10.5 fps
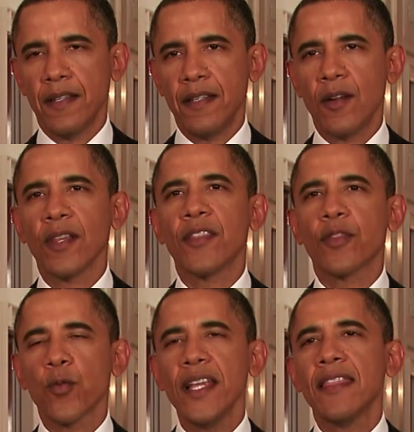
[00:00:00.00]
nearly
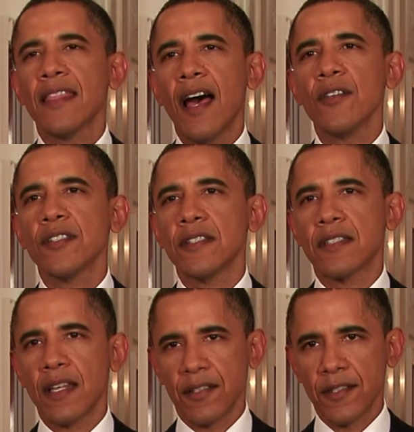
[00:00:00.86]
3,000
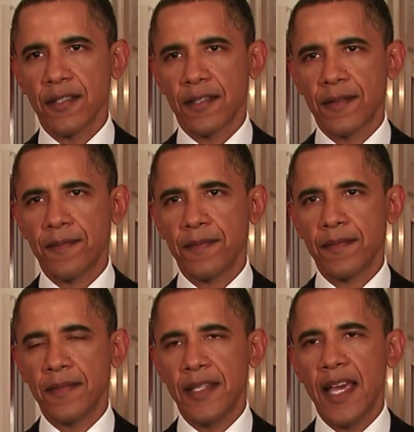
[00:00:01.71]
citizens
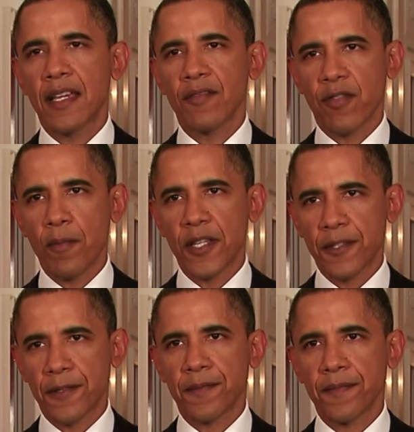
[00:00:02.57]
taken from
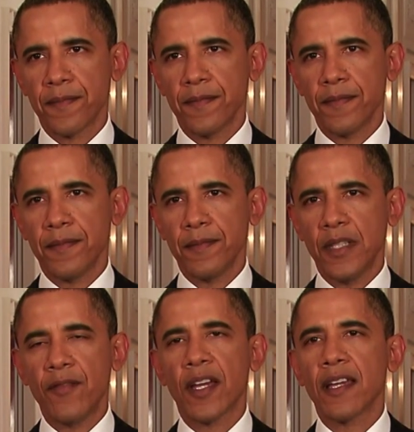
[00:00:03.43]
us,
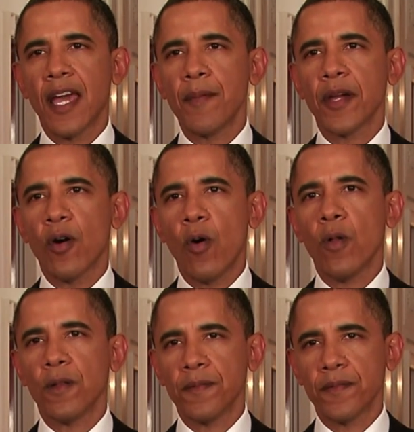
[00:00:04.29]
leaving a gaping
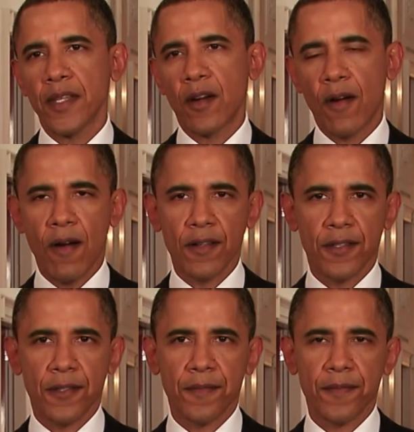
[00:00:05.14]
hole in our
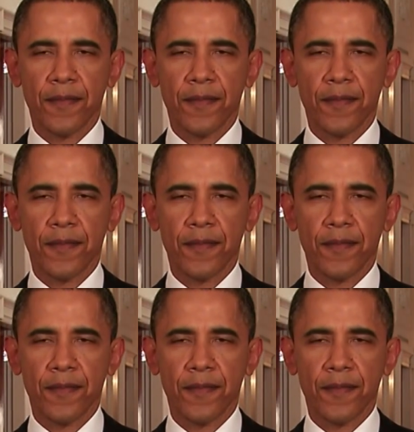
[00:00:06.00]
hearts.